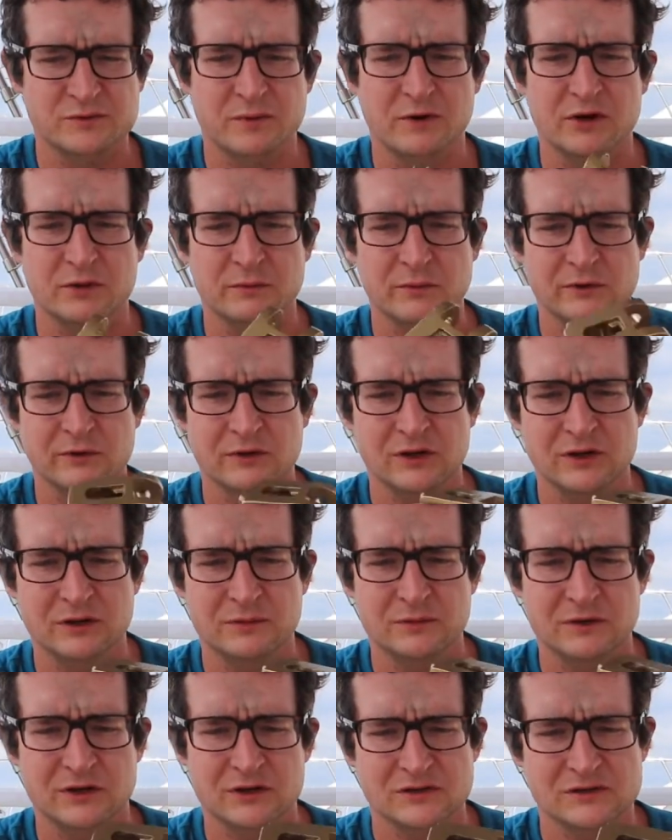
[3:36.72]
Spartan Marine
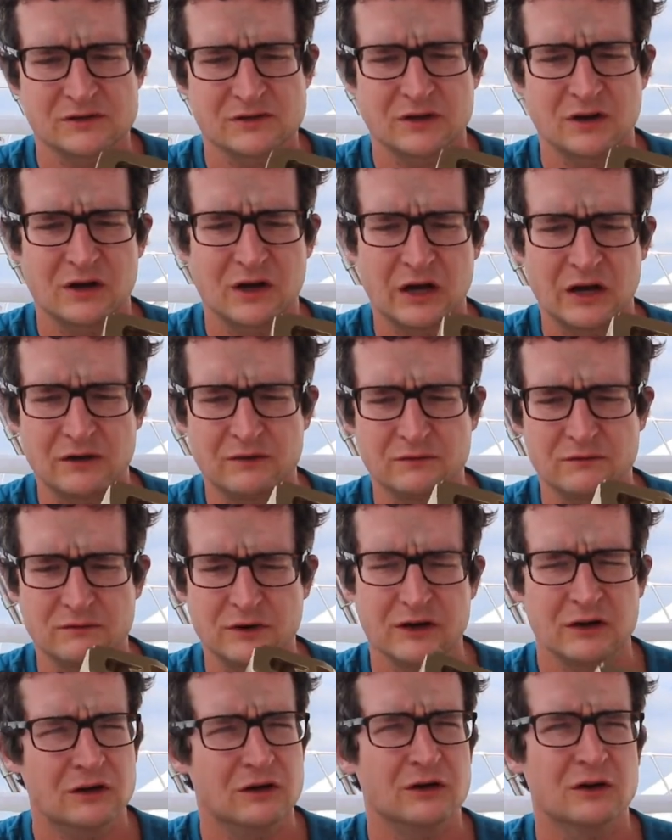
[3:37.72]
because I
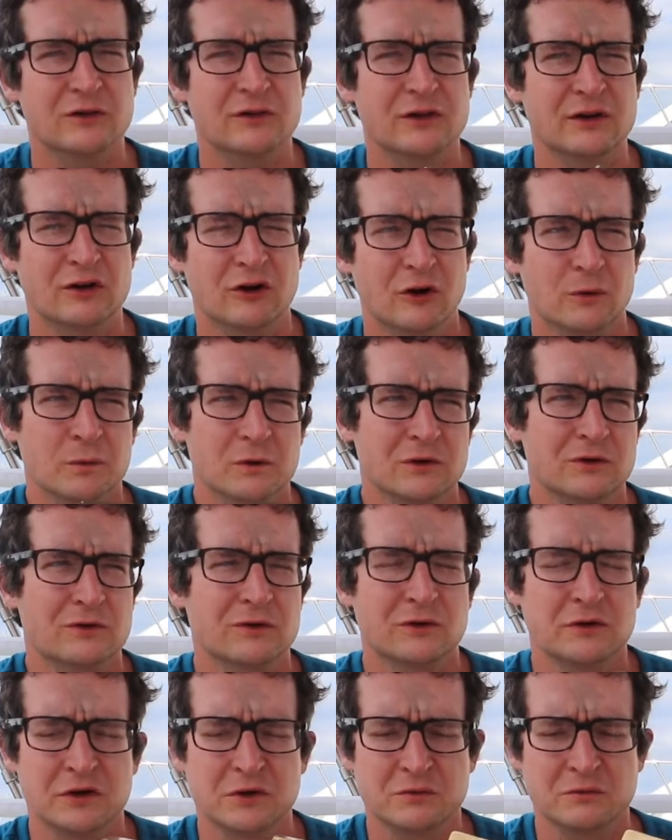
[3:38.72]
read on the Alberg
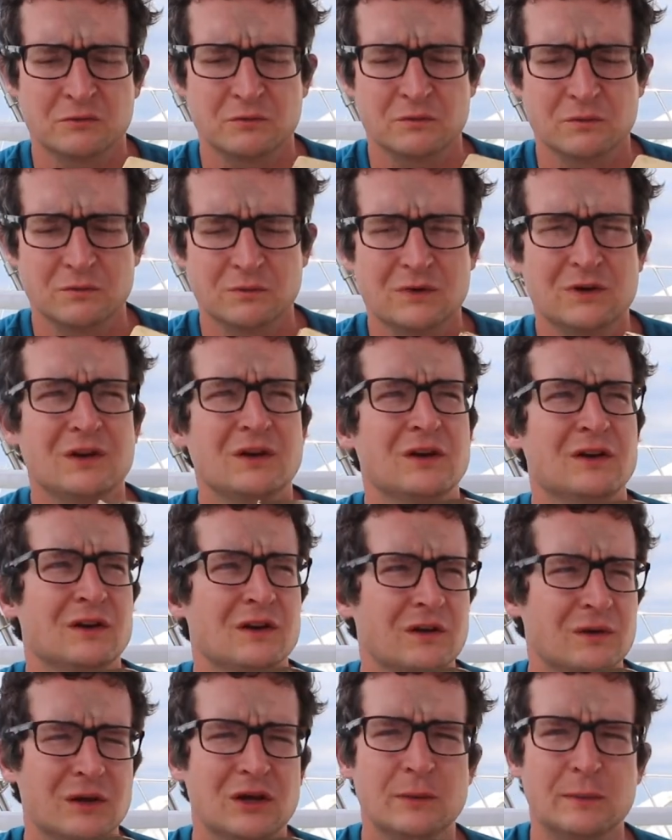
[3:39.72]
30
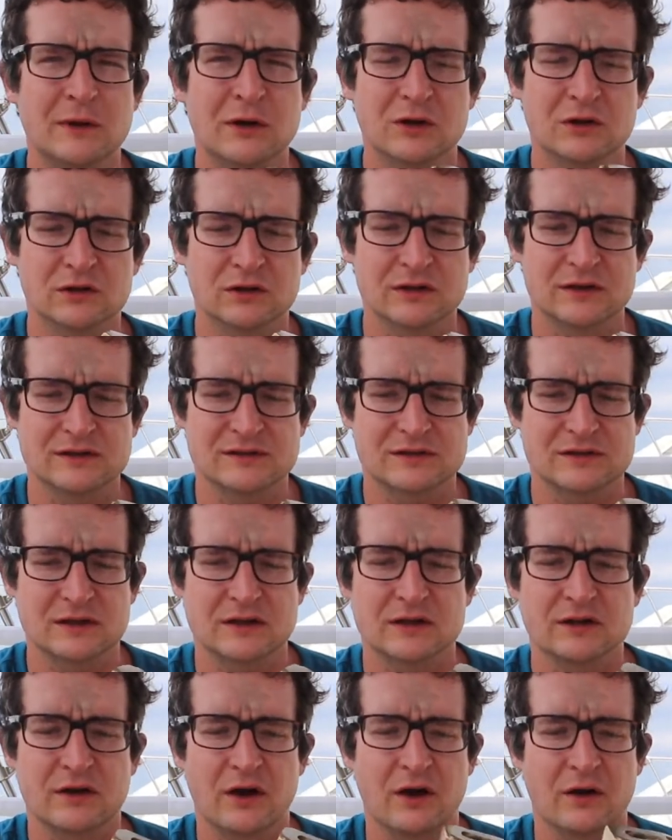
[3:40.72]
email list
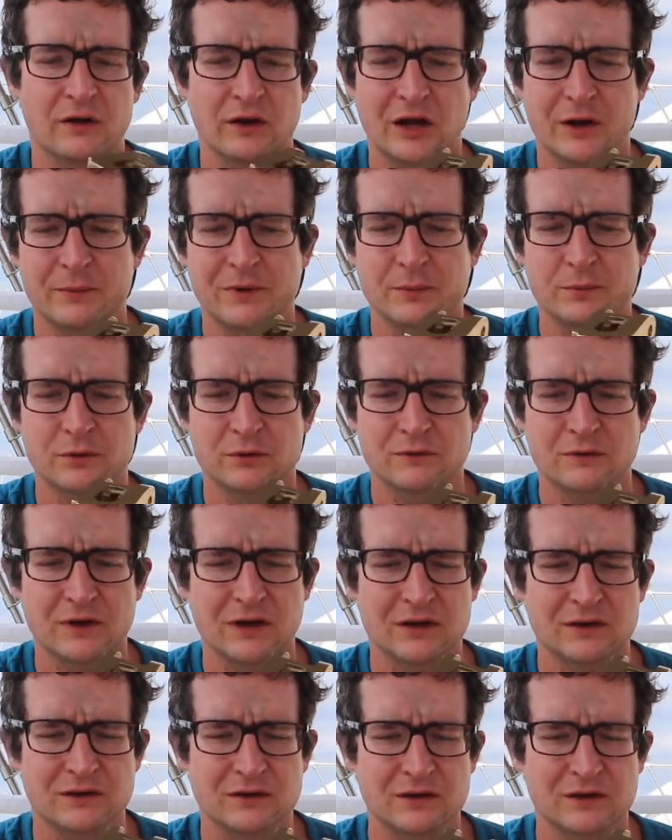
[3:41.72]
that a lot of people have
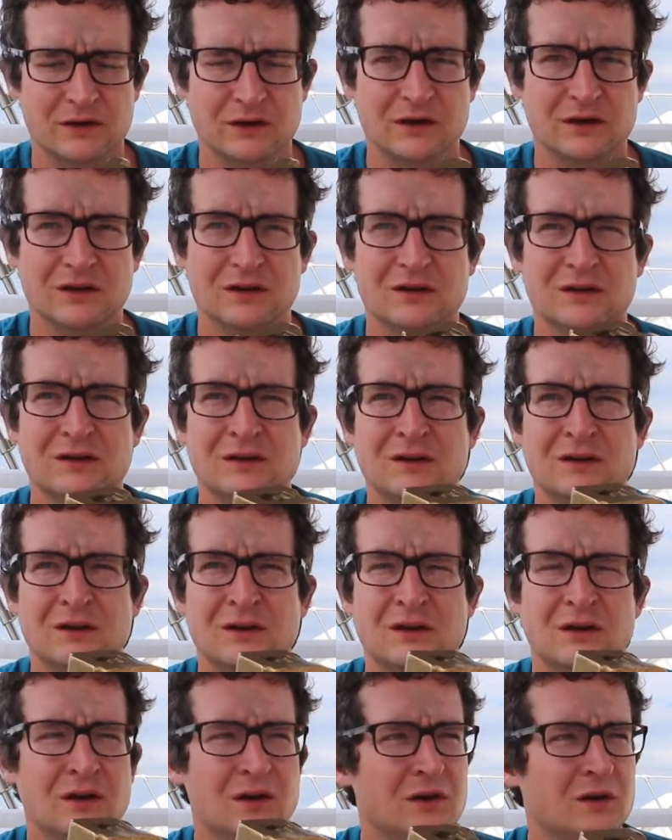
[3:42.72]
gotten the
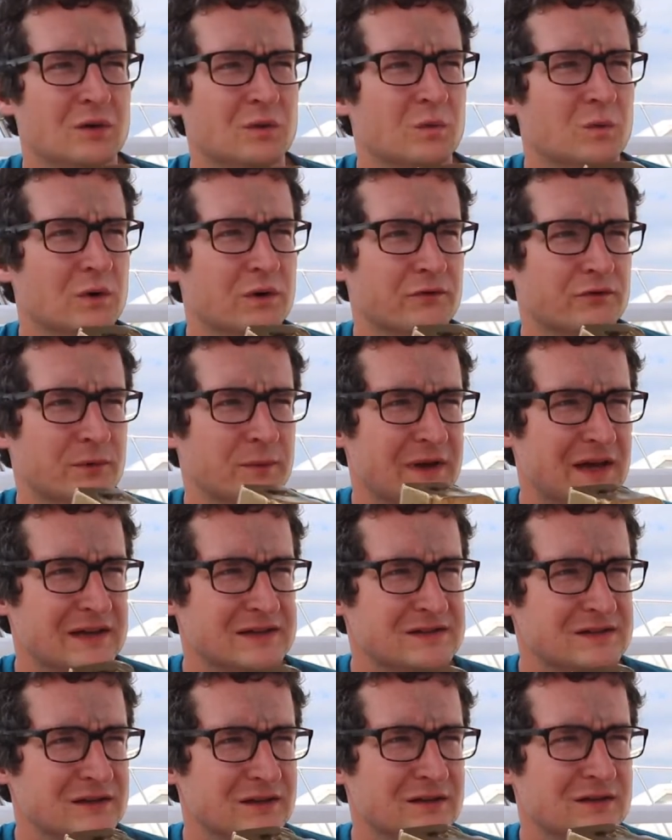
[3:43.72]
one from
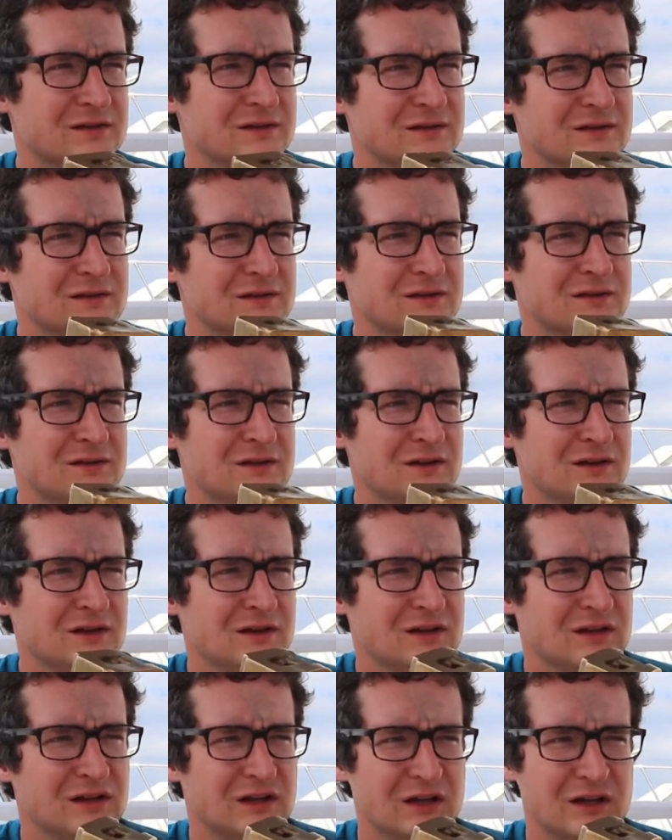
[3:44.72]
Edson,
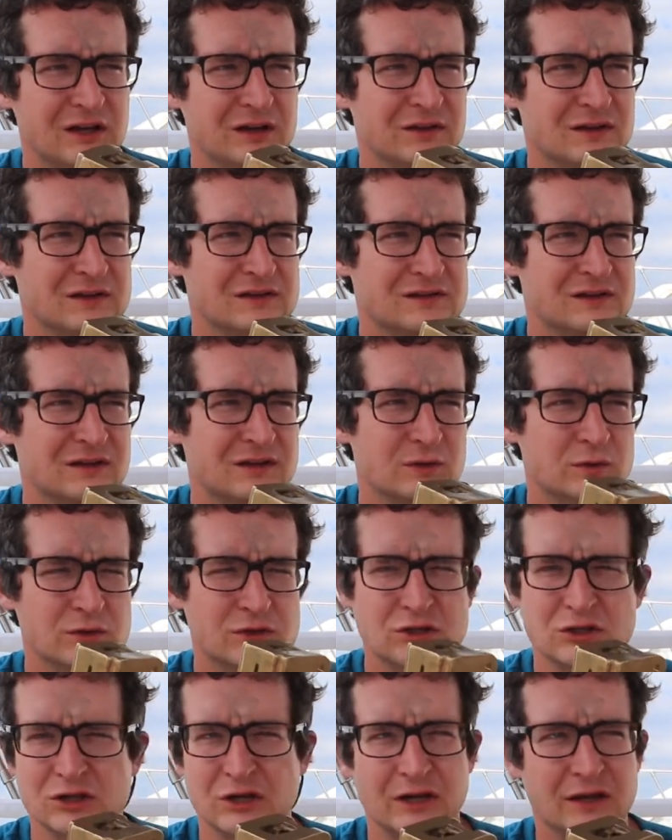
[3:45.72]
and they said
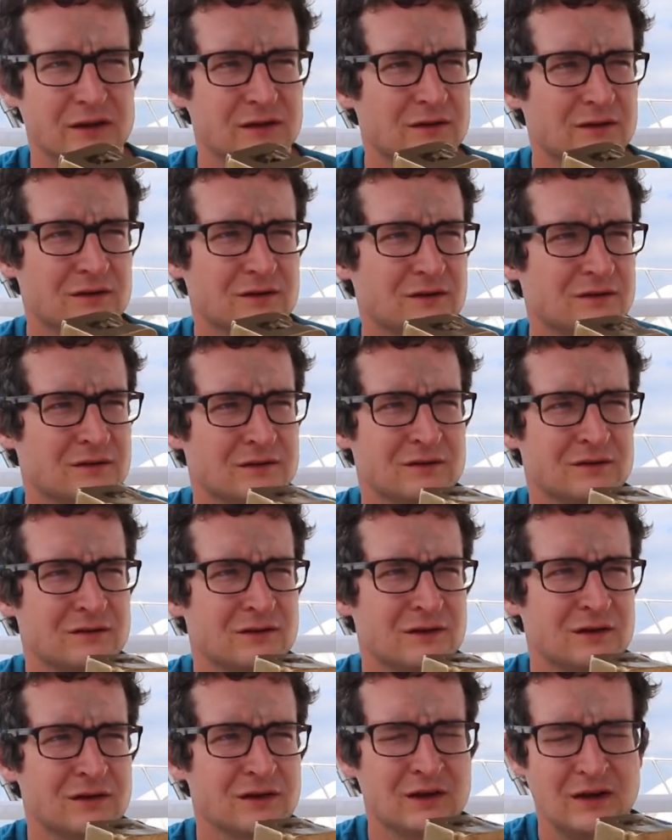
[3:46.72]
it
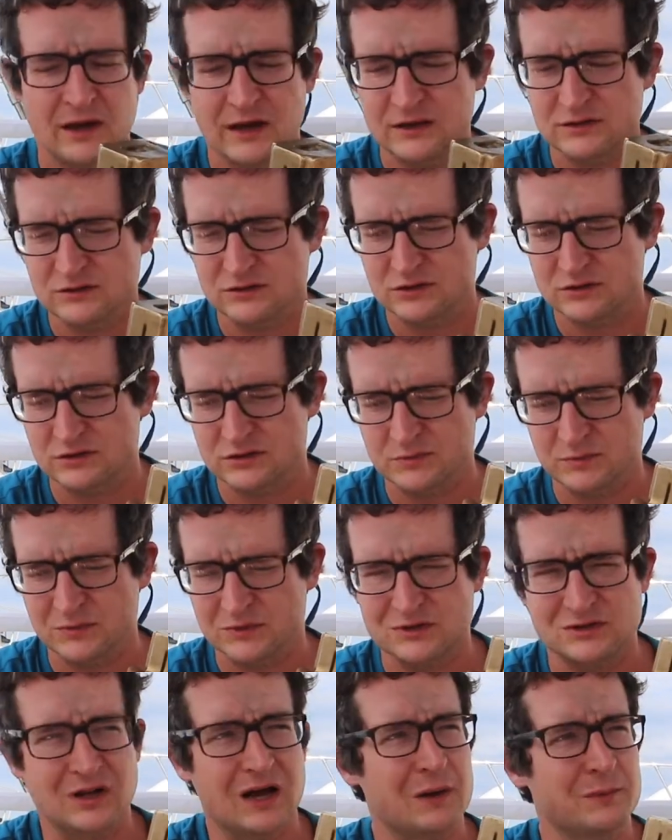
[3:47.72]
has just as
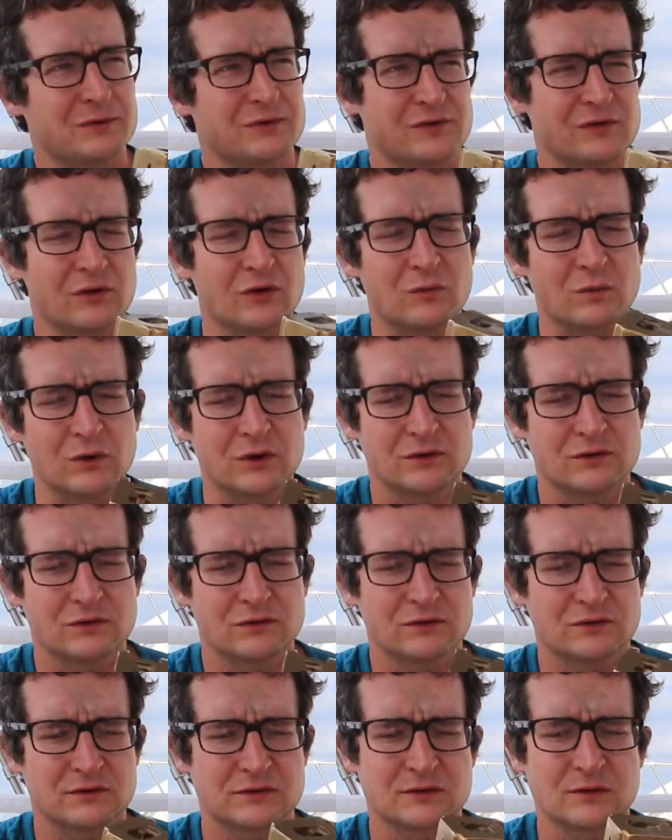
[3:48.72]
much slop as the old one.
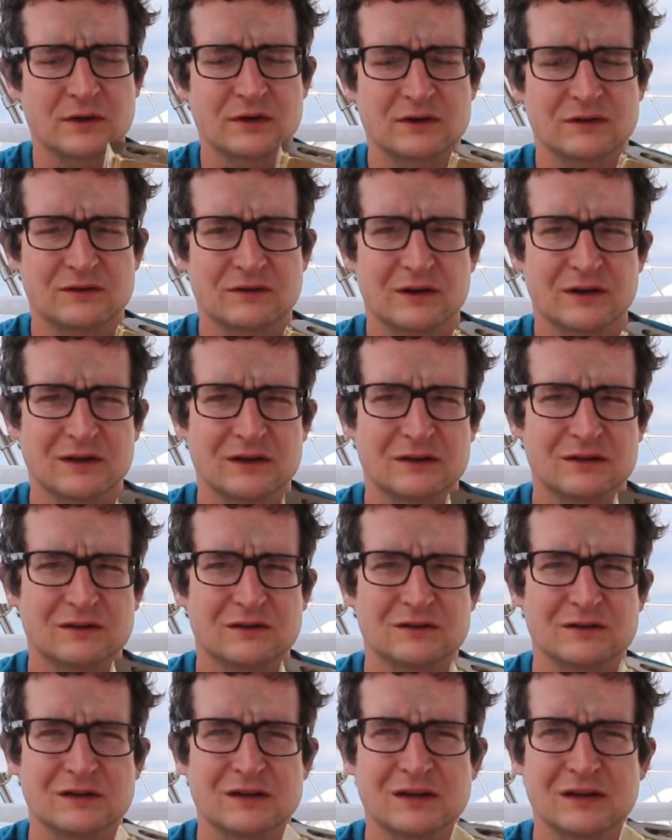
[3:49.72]
So I decided
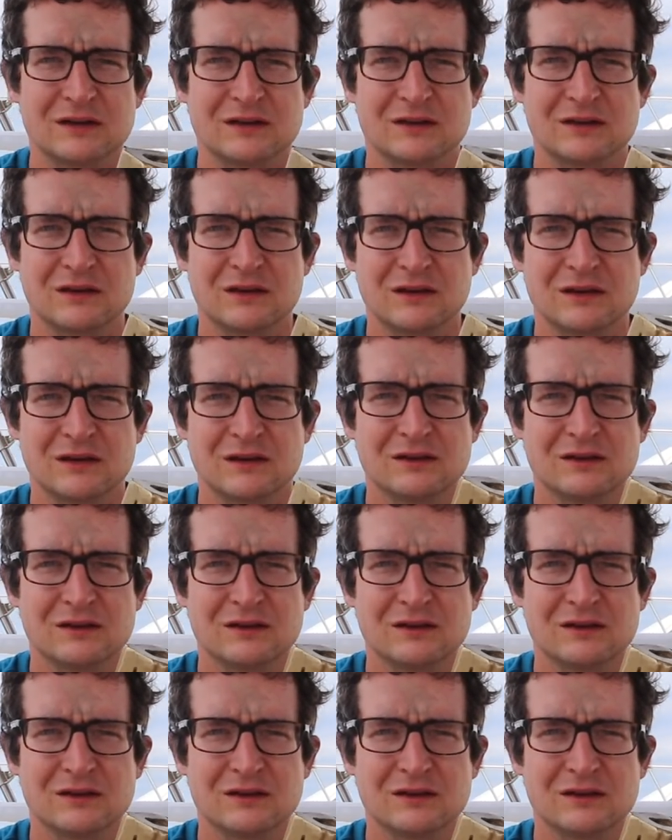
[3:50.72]
to get the